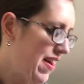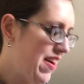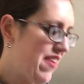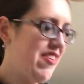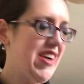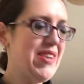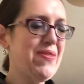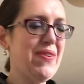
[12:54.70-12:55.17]

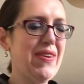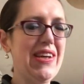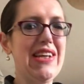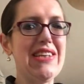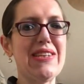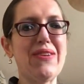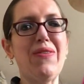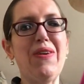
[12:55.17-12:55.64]
First one
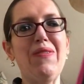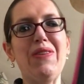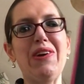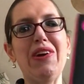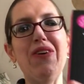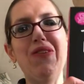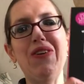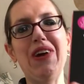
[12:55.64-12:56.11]
is the one we
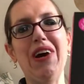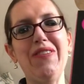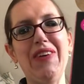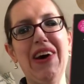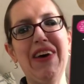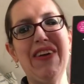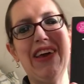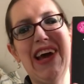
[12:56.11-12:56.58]
all know
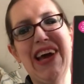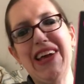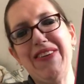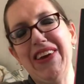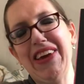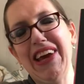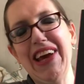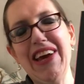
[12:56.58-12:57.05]
about, Hate
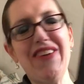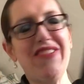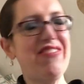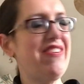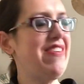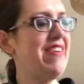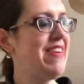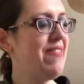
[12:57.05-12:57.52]
You Give
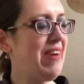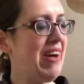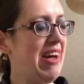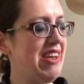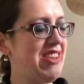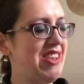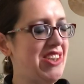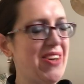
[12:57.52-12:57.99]
by
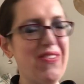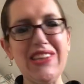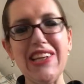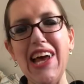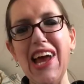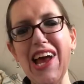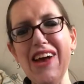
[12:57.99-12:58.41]
Angie Thomas.